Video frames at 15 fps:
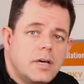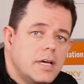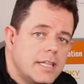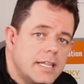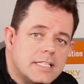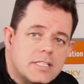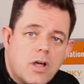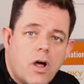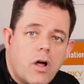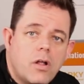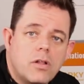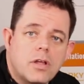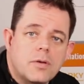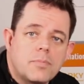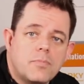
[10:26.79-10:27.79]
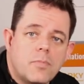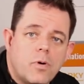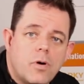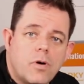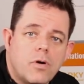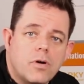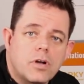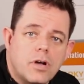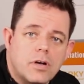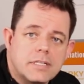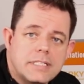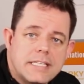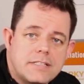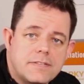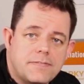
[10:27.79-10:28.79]
There's a whole lot more
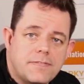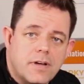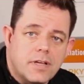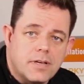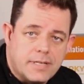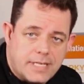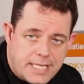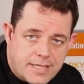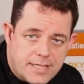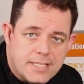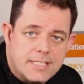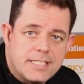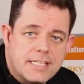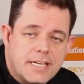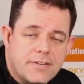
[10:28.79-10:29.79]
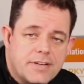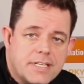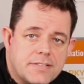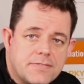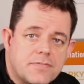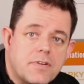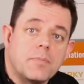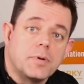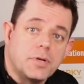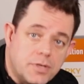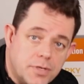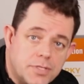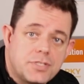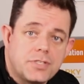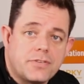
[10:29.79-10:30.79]
content to follow in this series, From
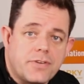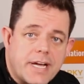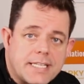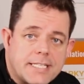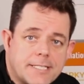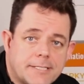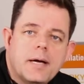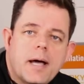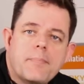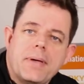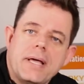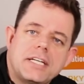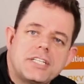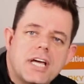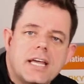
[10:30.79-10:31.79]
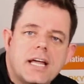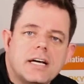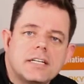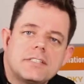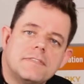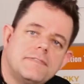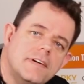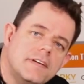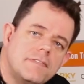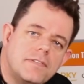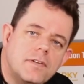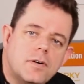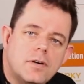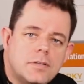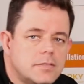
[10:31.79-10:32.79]
Good to Great. A big shout out to
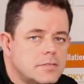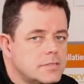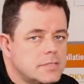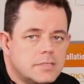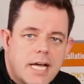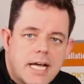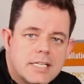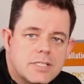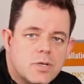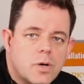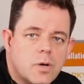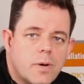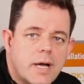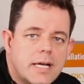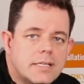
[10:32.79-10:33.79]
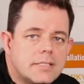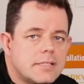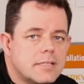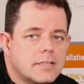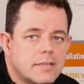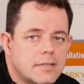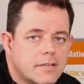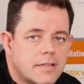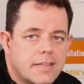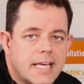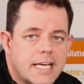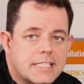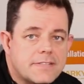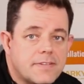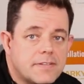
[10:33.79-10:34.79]
Finfloor. As always,
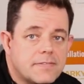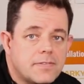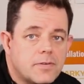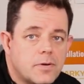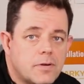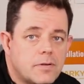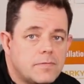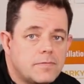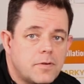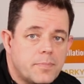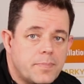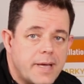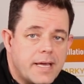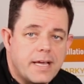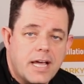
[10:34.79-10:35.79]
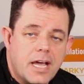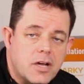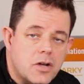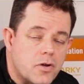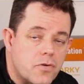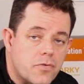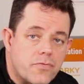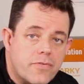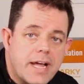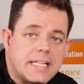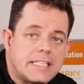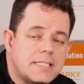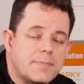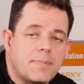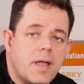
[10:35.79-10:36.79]
thanks Finfloor for being a
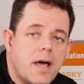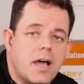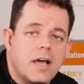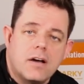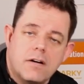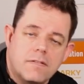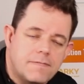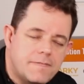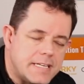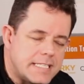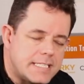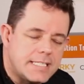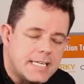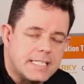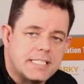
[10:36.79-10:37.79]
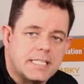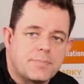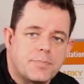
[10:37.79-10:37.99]
great supplier of fantastic